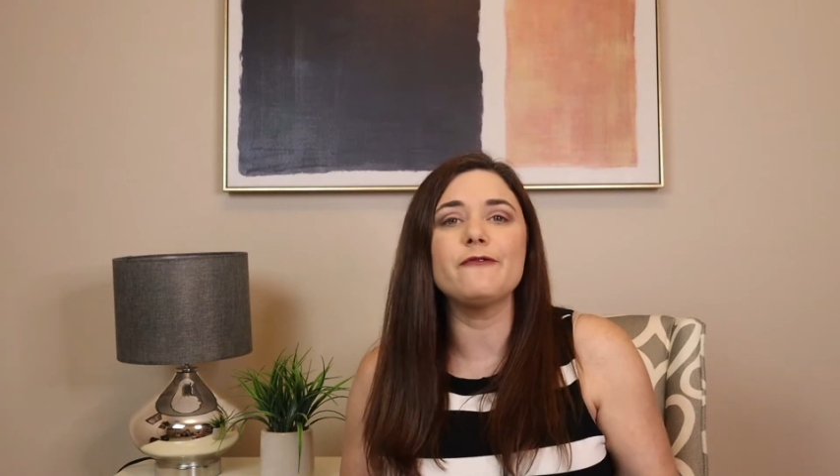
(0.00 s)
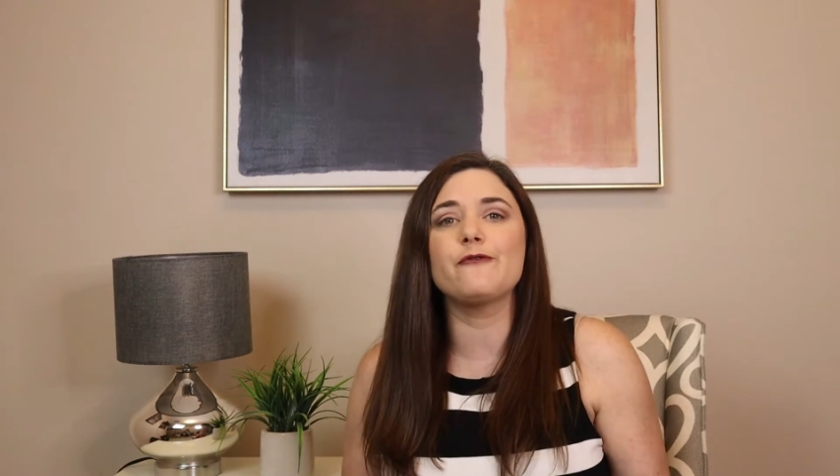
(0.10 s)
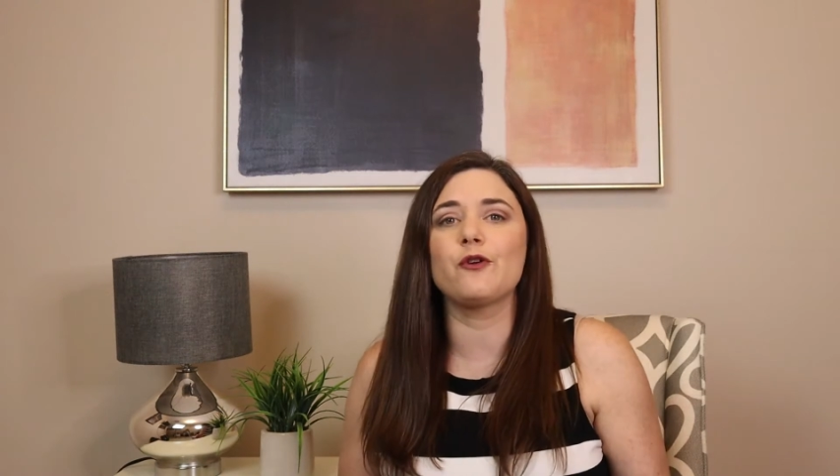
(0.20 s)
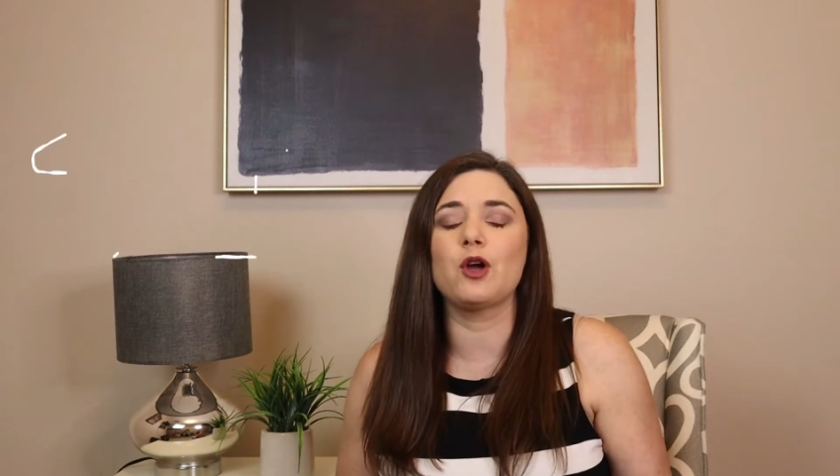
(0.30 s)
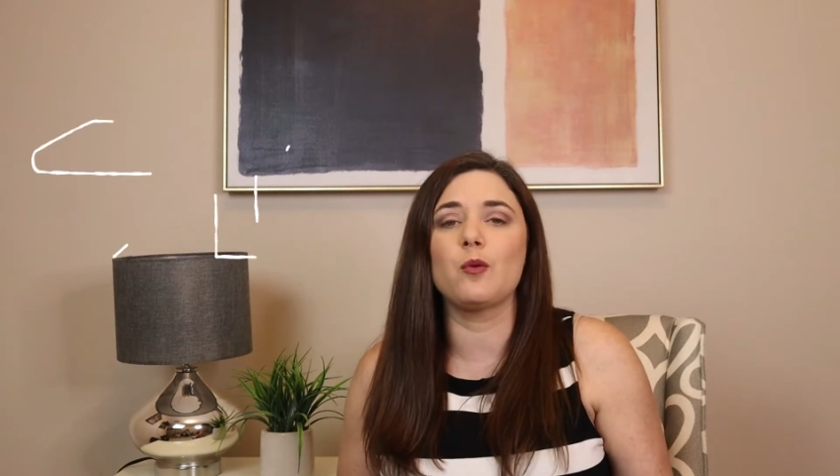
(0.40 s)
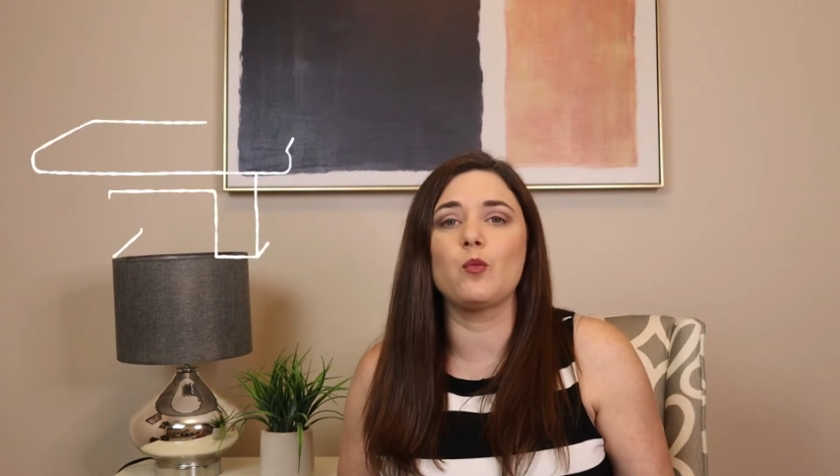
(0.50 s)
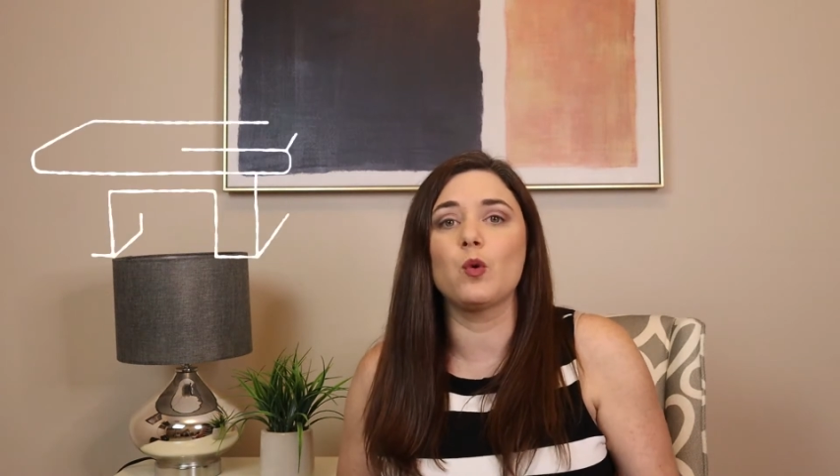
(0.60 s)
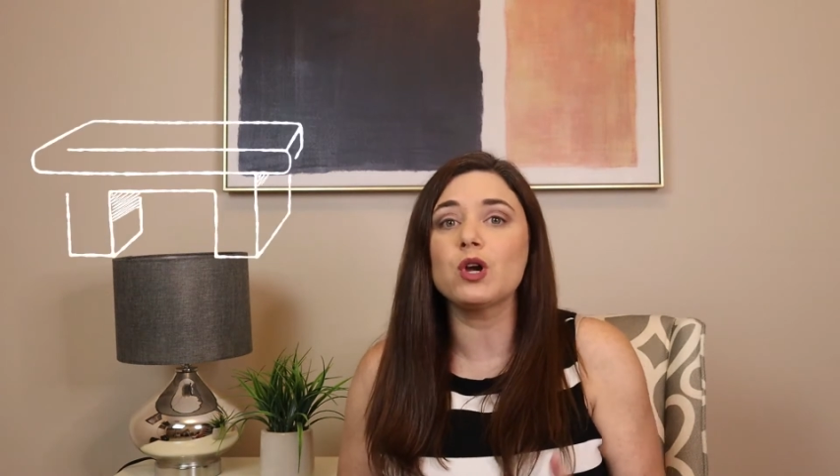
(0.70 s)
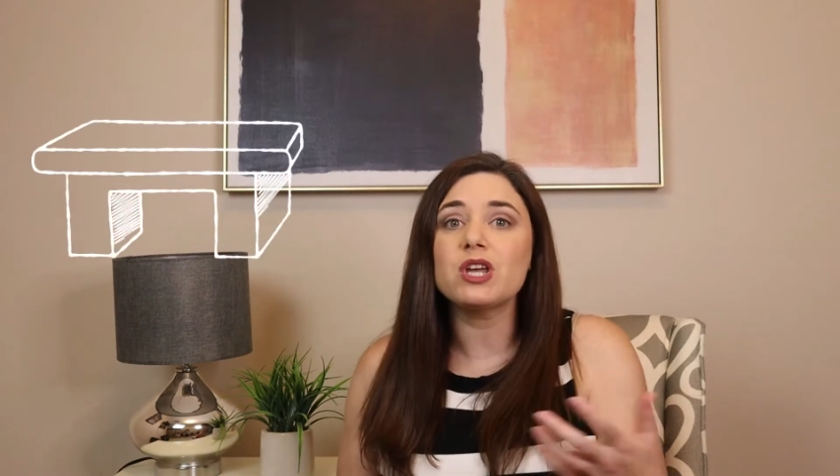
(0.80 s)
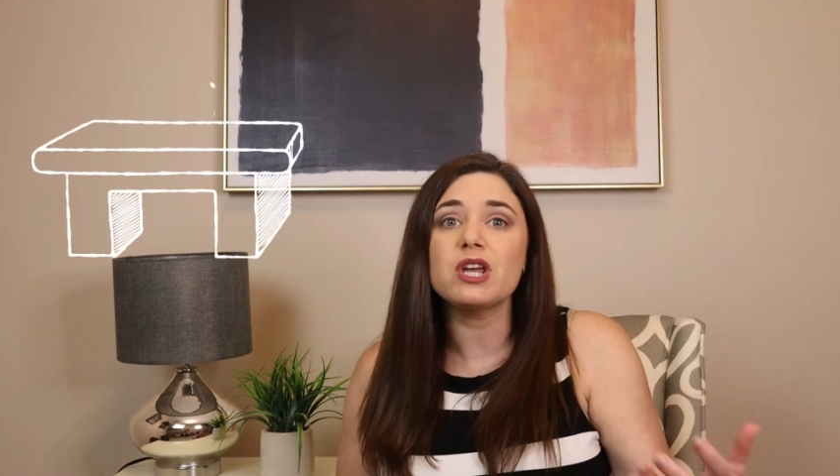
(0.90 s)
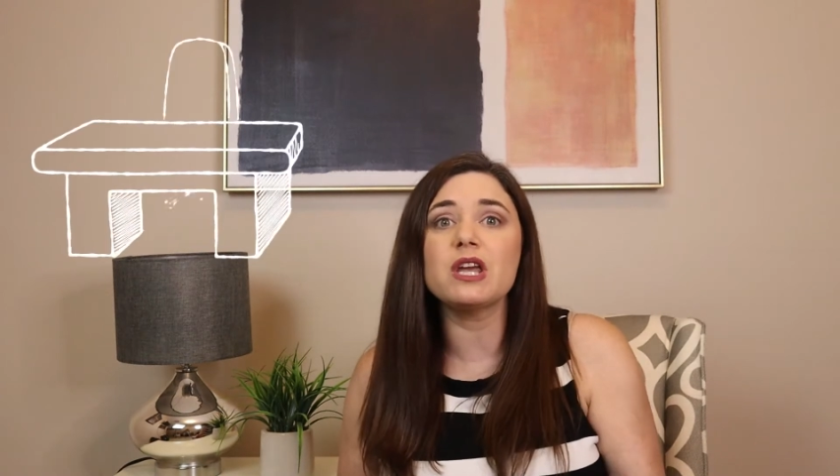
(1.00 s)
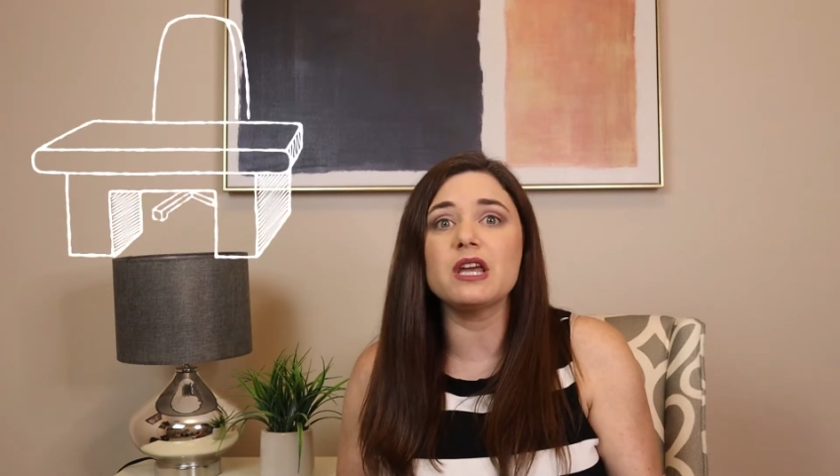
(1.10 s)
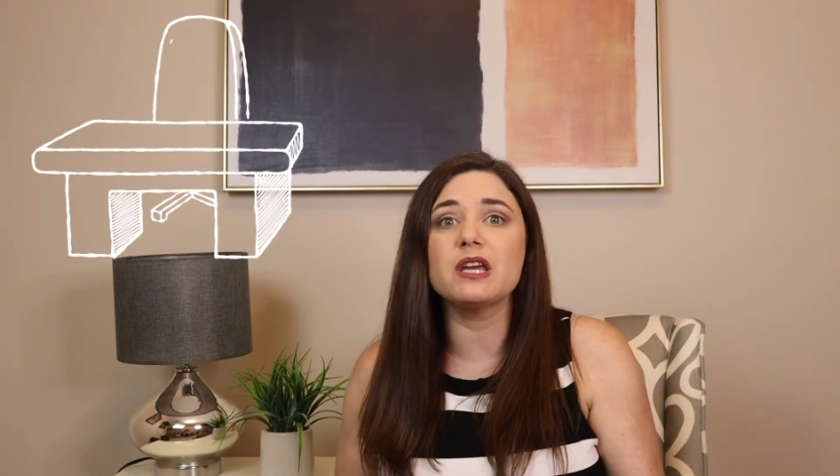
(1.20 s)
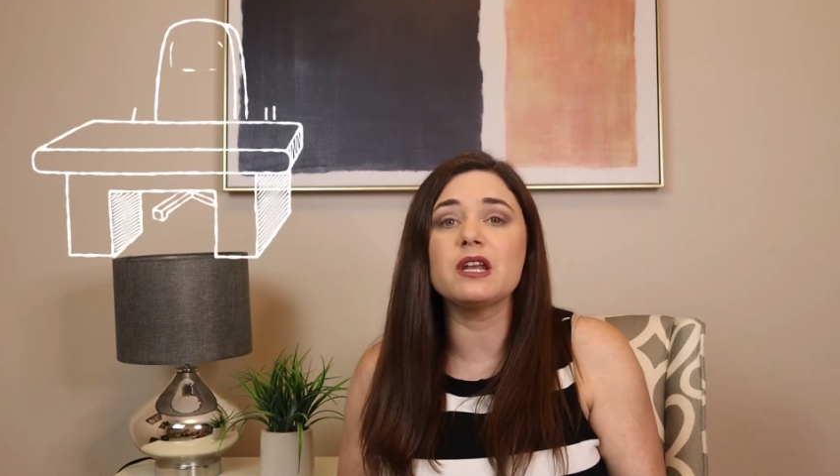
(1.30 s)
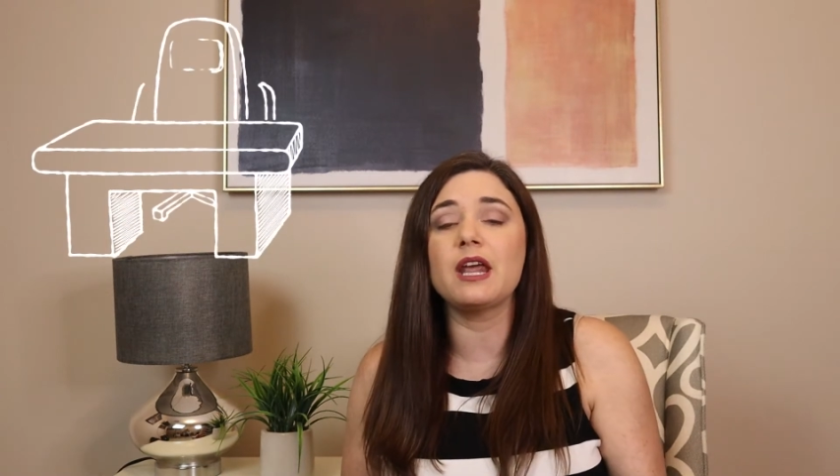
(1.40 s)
from working in